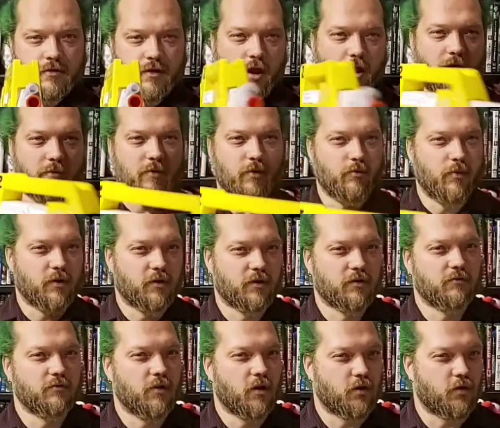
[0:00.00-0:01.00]
No, I don't want to
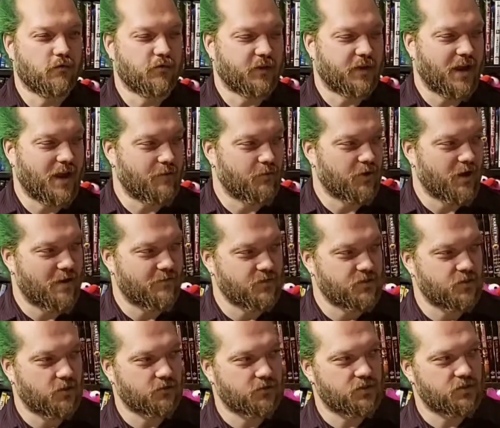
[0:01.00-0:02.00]
knock over the camera and have to
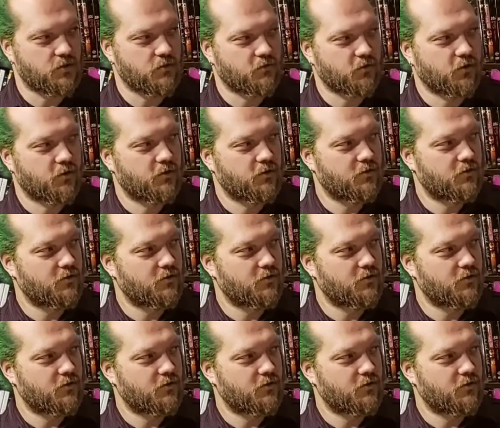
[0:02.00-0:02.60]
start this over.